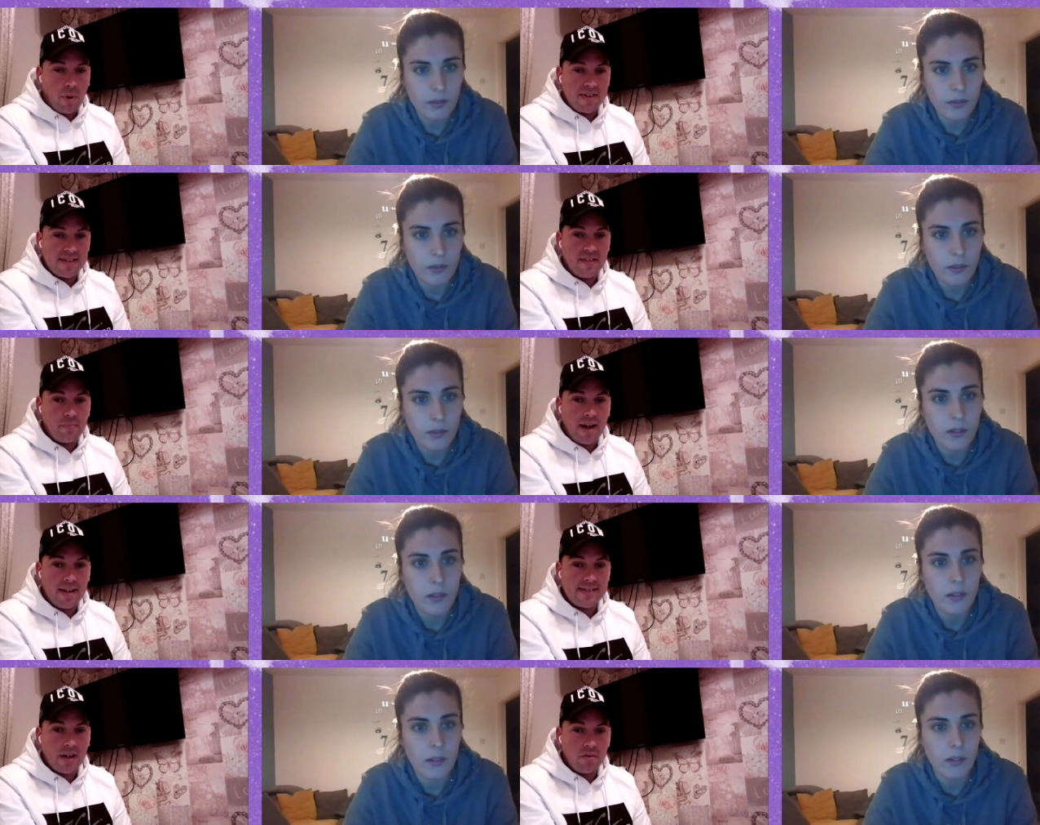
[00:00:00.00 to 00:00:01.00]
Speaker 1: that positive
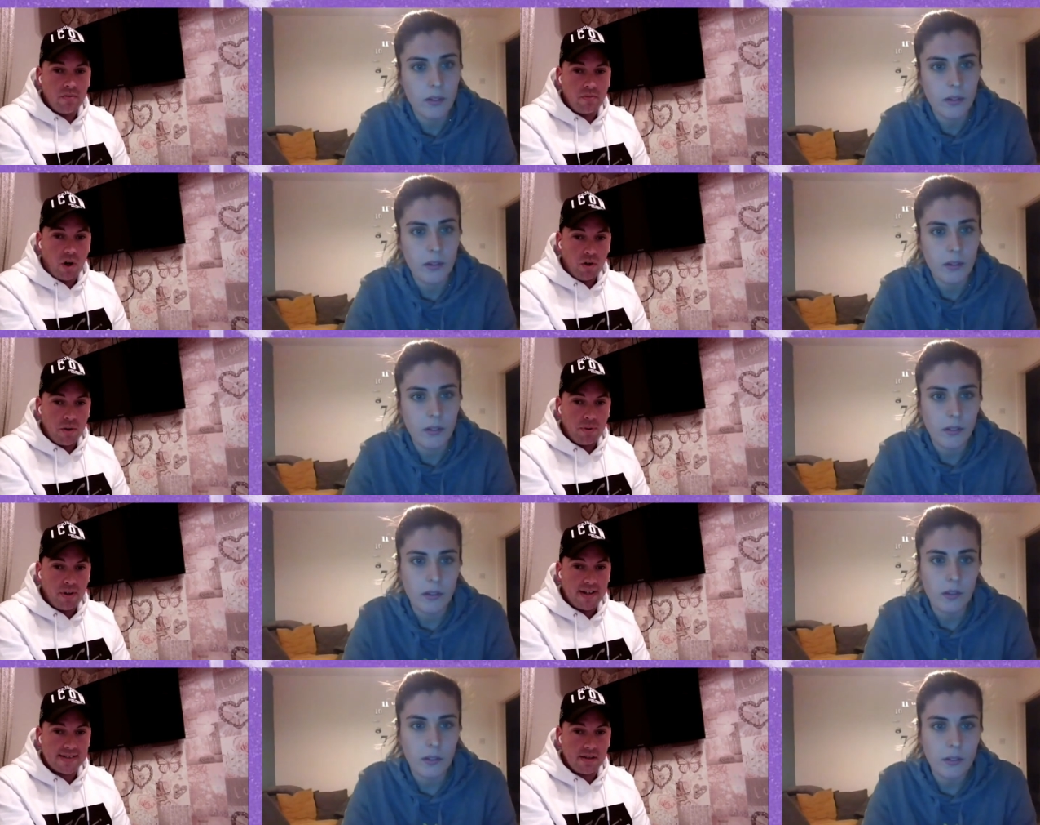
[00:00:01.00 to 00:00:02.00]
mindset with all the
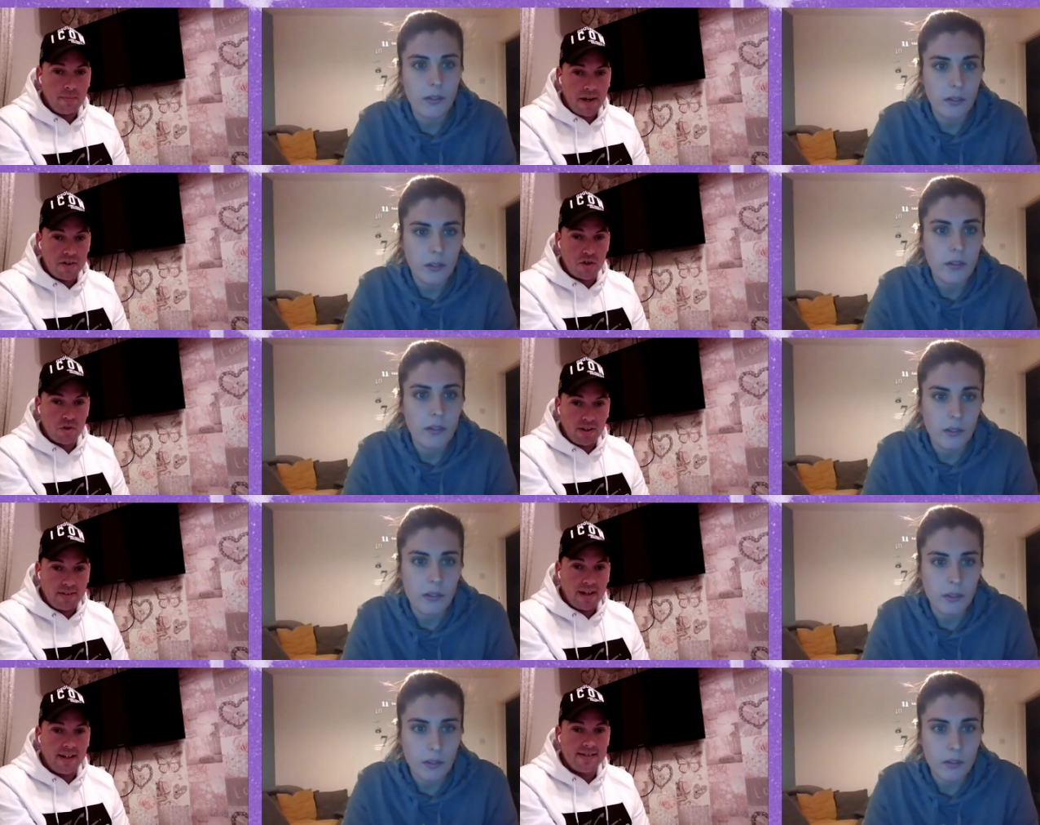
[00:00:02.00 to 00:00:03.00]
players and the manager
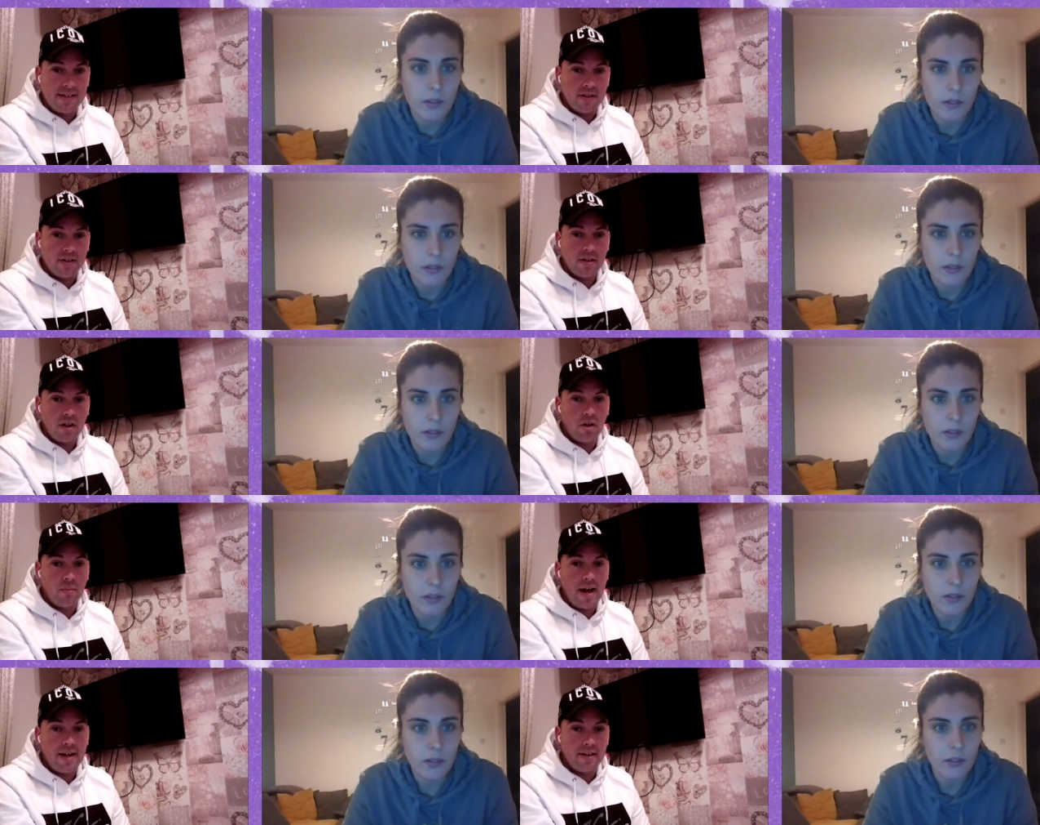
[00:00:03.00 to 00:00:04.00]
drilling that into
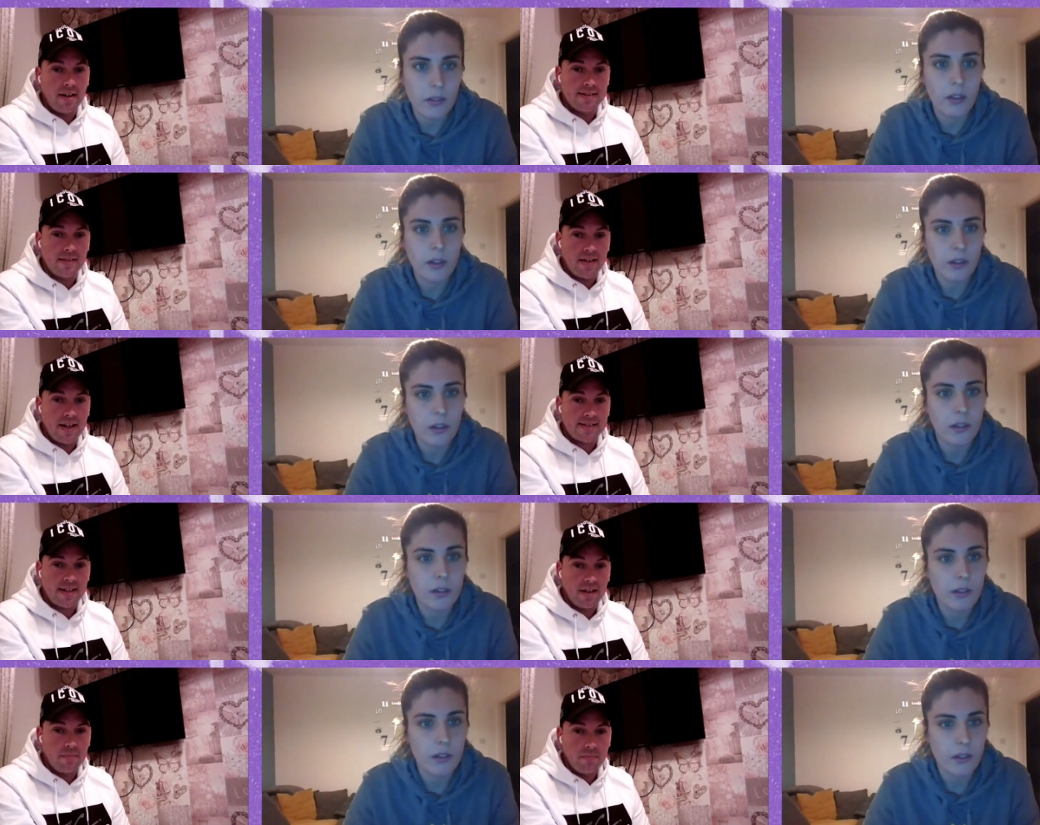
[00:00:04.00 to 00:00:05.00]
you heading into the
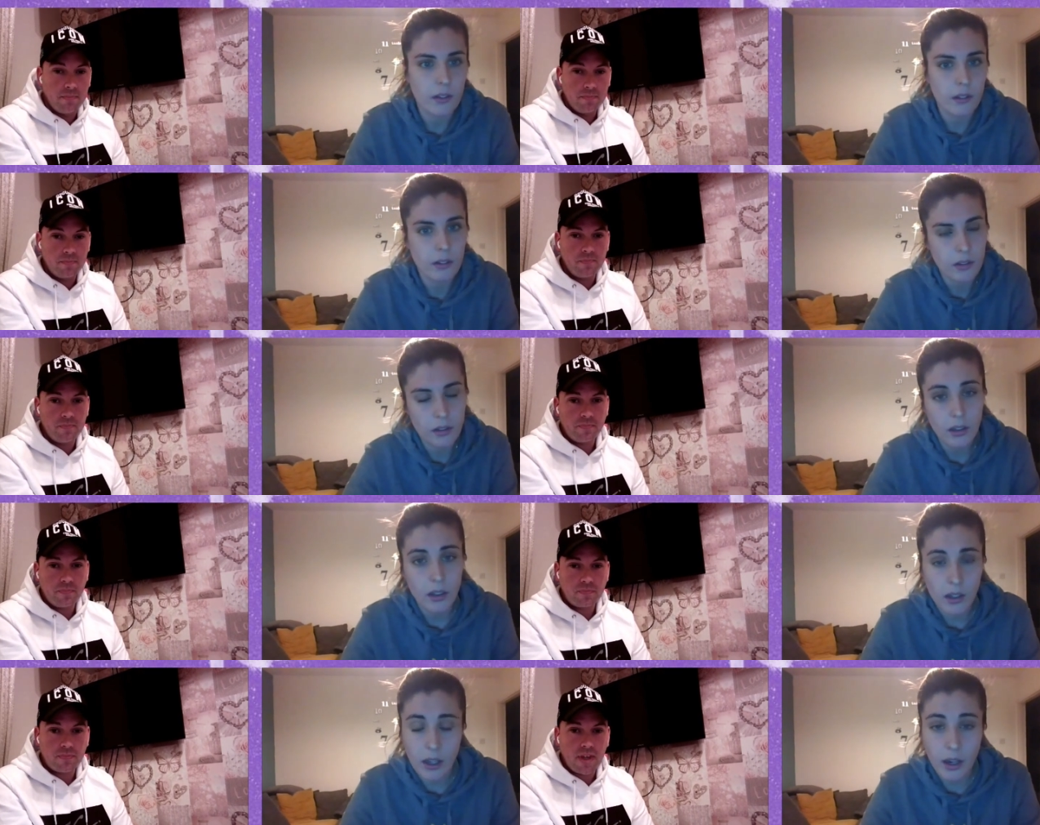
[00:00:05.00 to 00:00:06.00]
next game?
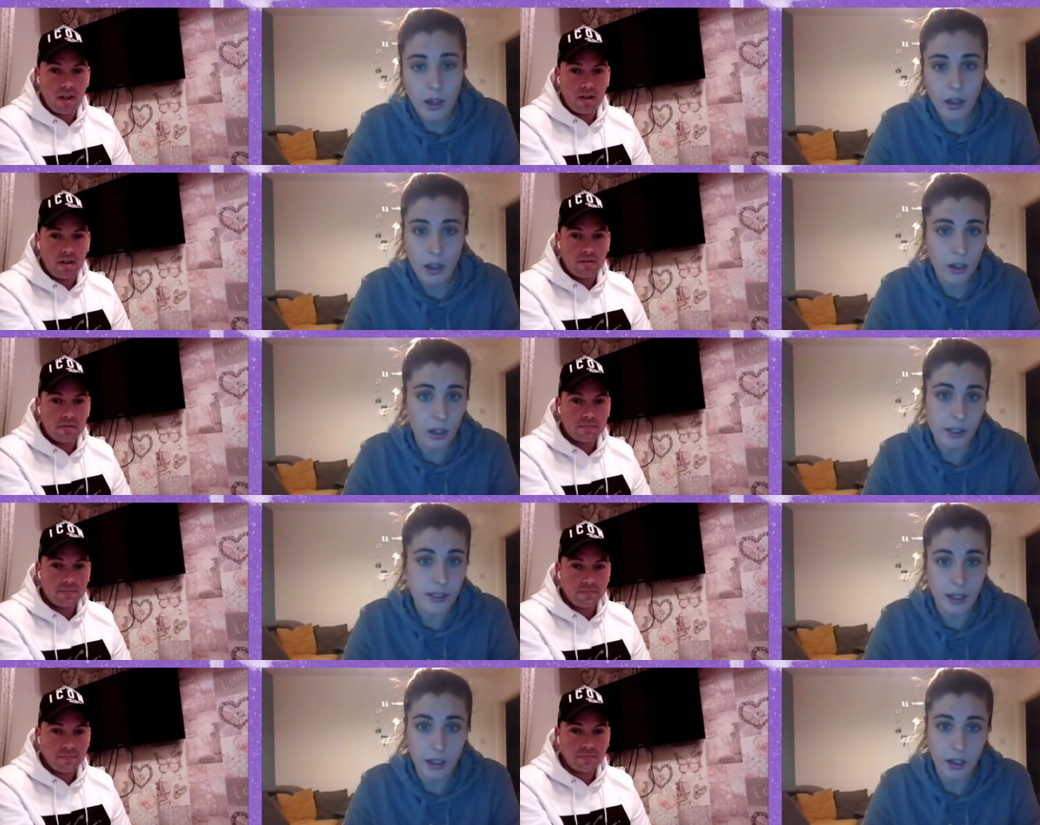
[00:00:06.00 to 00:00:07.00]
Speaker 2: Yeah, and like you
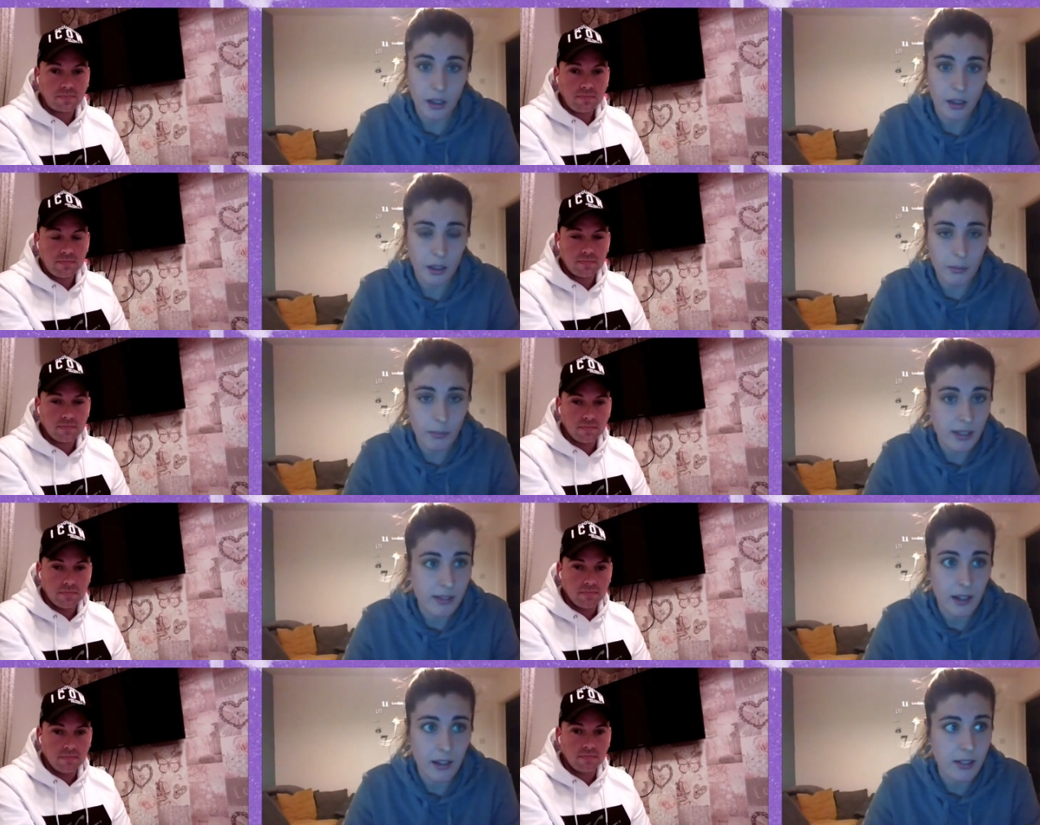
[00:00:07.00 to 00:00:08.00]
say, like,
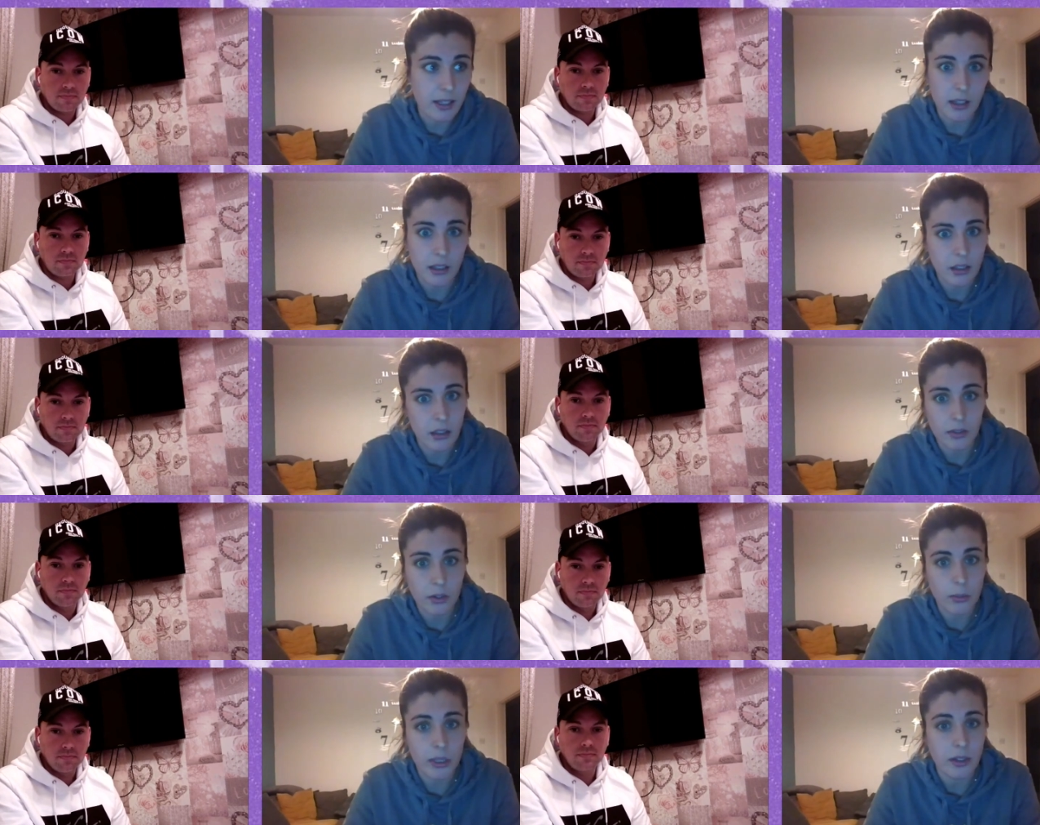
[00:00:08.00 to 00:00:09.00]
mentality, you've got to
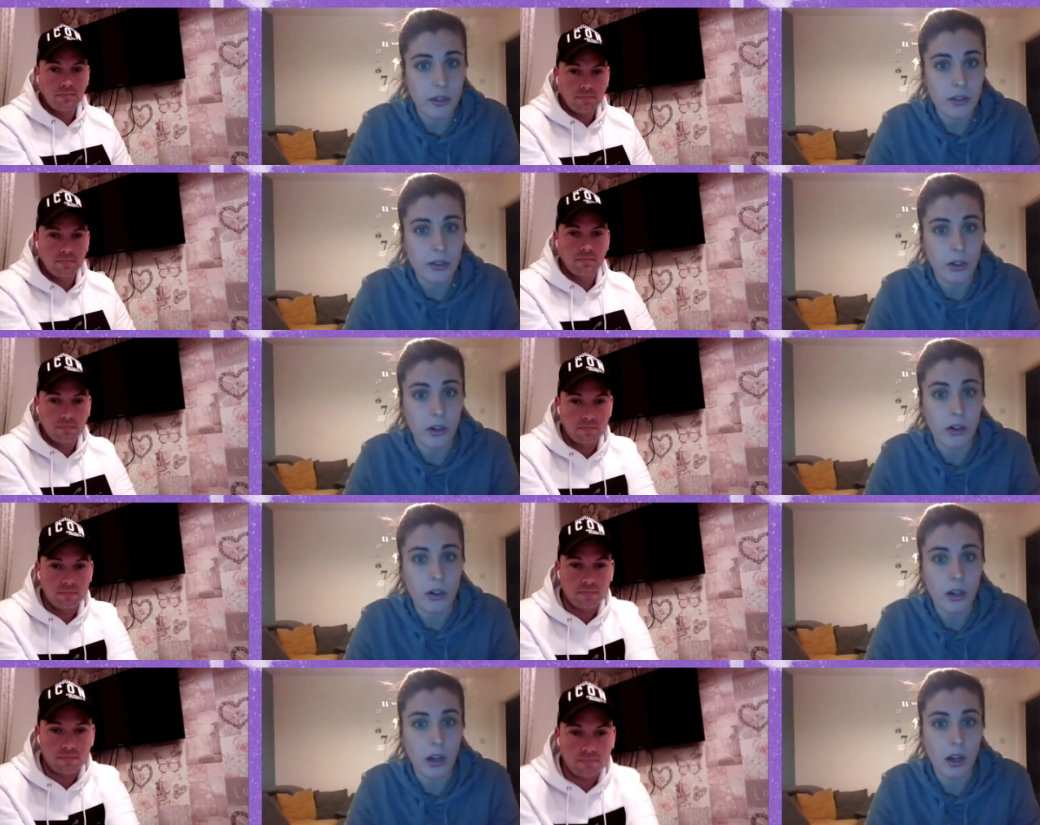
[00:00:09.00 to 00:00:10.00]
be so strong,
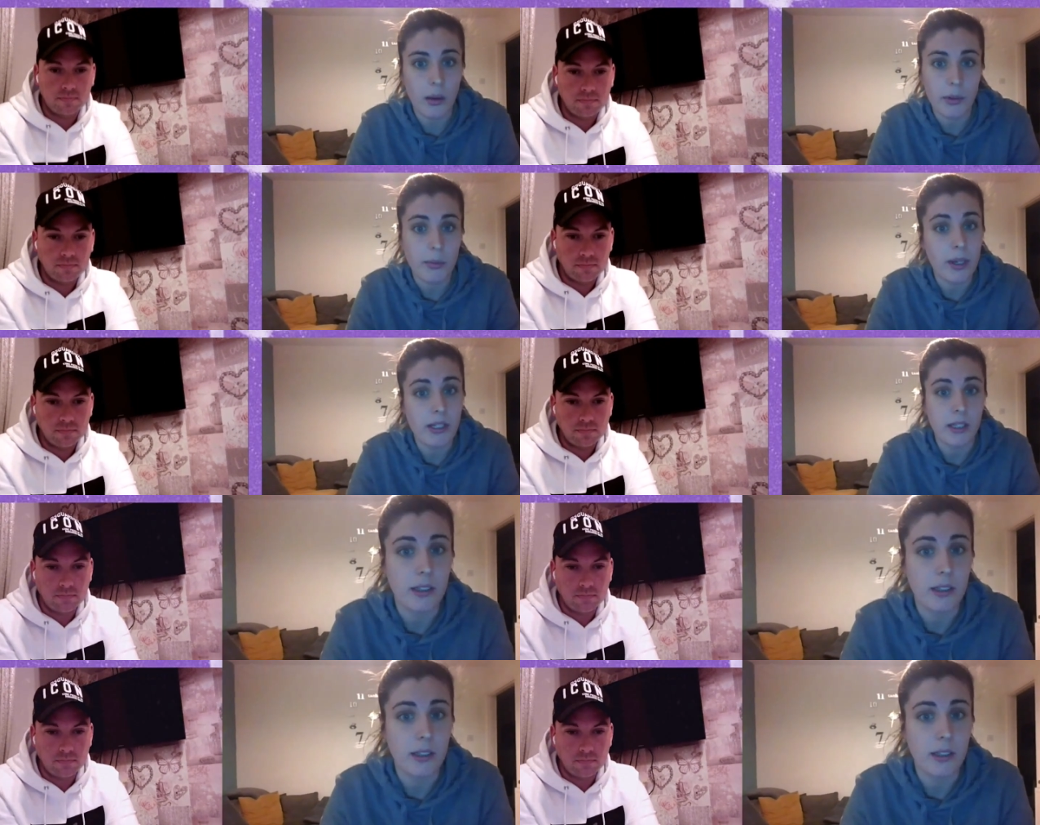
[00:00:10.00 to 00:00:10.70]
especially